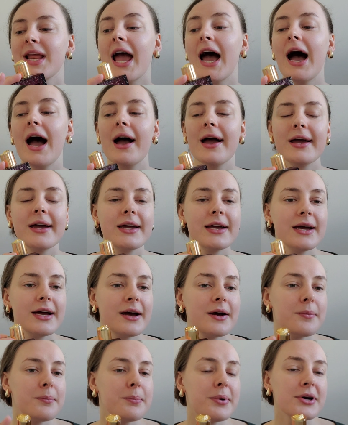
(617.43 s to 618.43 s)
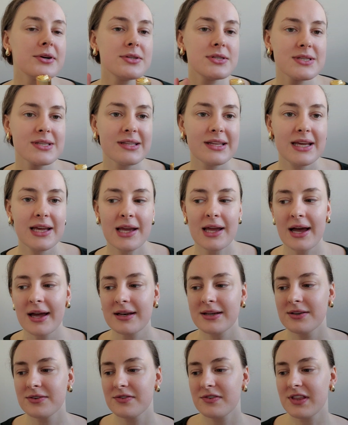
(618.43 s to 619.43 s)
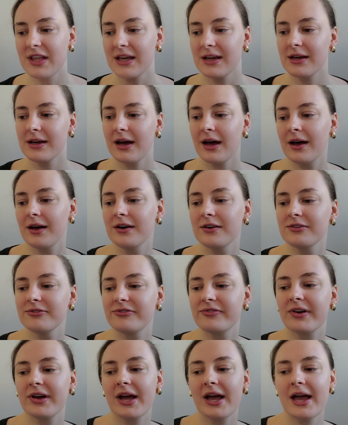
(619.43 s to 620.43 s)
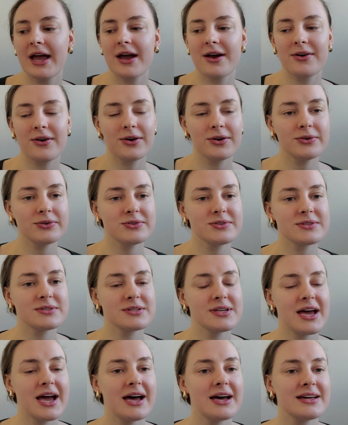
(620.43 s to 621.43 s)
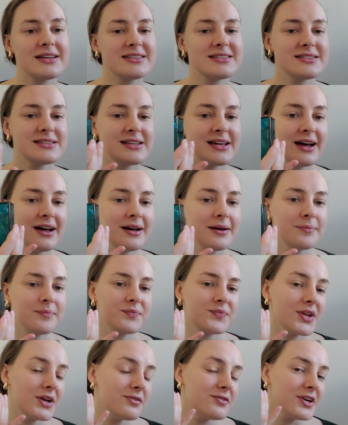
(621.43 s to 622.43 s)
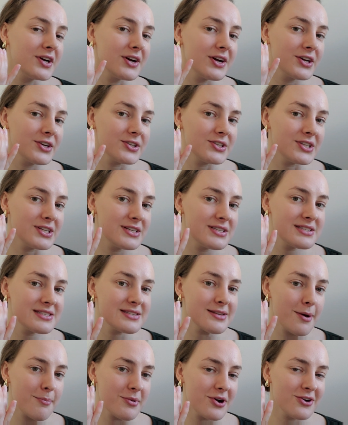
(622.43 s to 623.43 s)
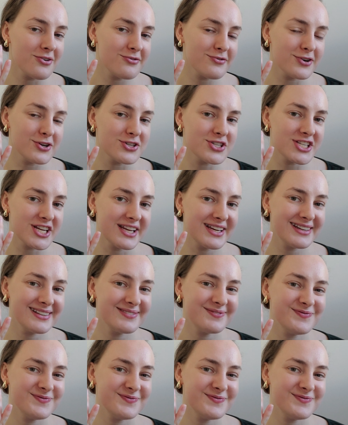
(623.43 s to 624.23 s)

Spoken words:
I personally kind of think of Eros as a very good summer version,